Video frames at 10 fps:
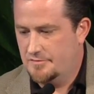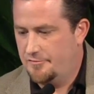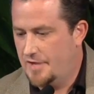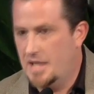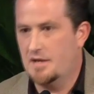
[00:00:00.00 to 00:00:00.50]

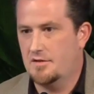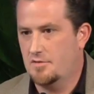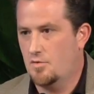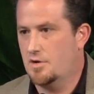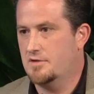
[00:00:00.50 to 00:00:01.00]
fade out of
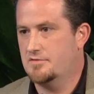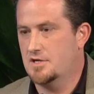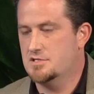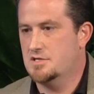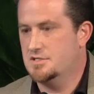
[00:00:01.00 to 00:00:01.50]
the organization.